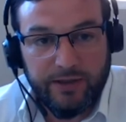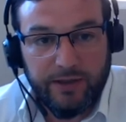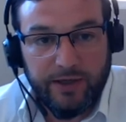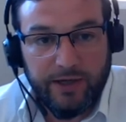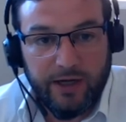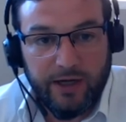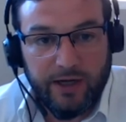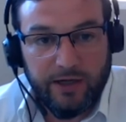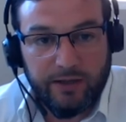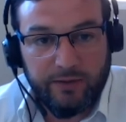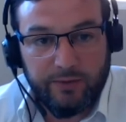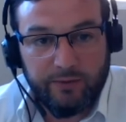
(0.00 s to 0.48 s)

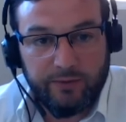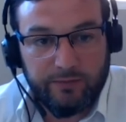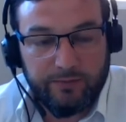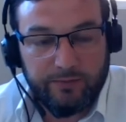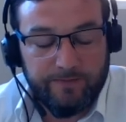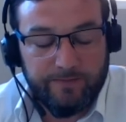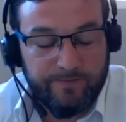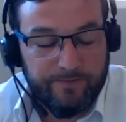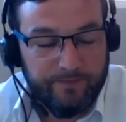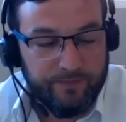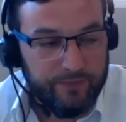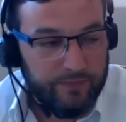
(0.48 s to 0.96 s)
And
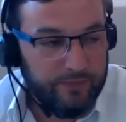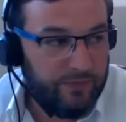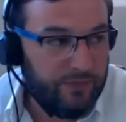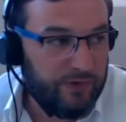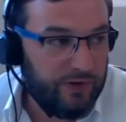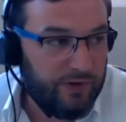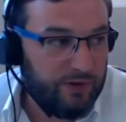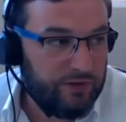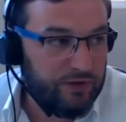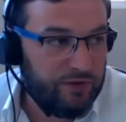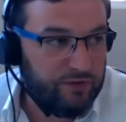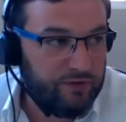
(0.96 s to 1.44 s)

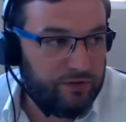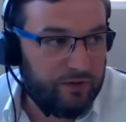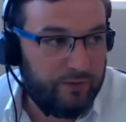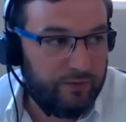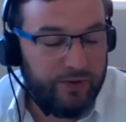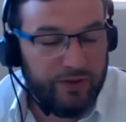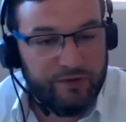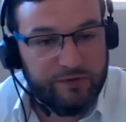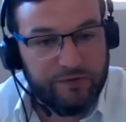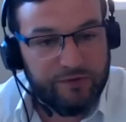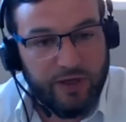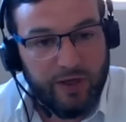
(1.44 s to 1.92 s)
to some
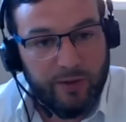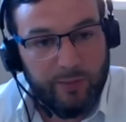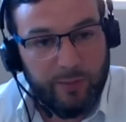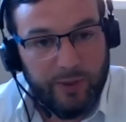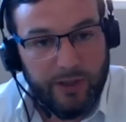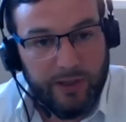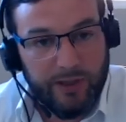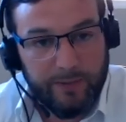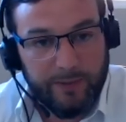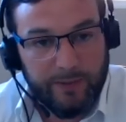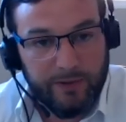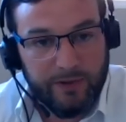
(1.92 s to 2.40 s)
extent,
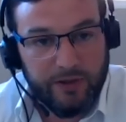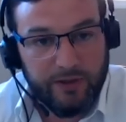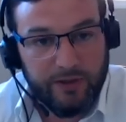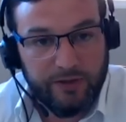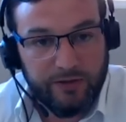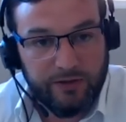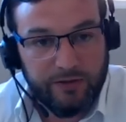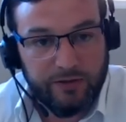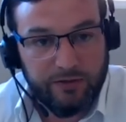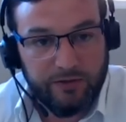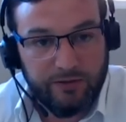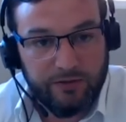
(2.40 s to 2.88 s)
people are